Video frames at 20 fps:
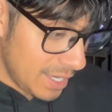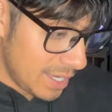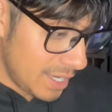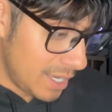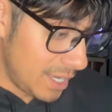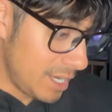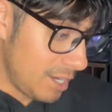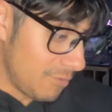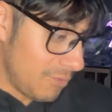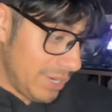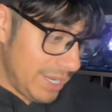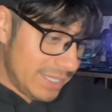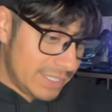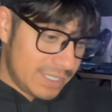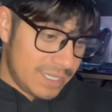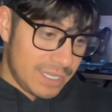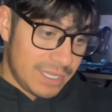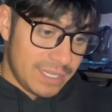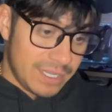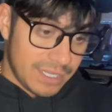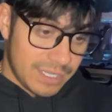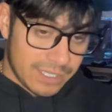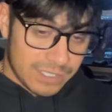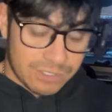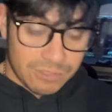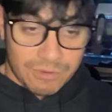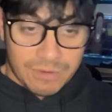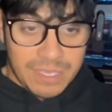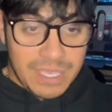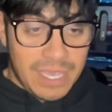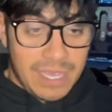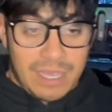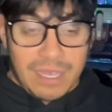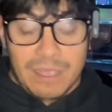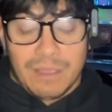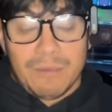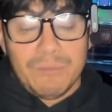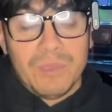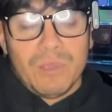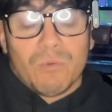Anyways, so yeah,
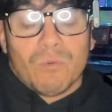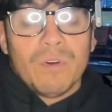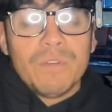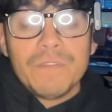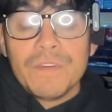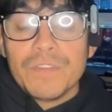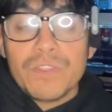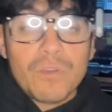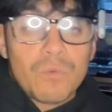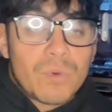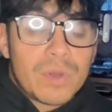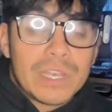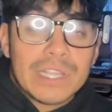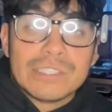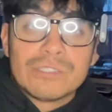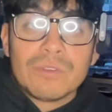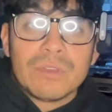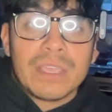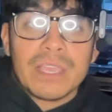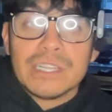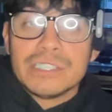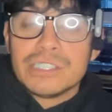I mean, 151 is doing a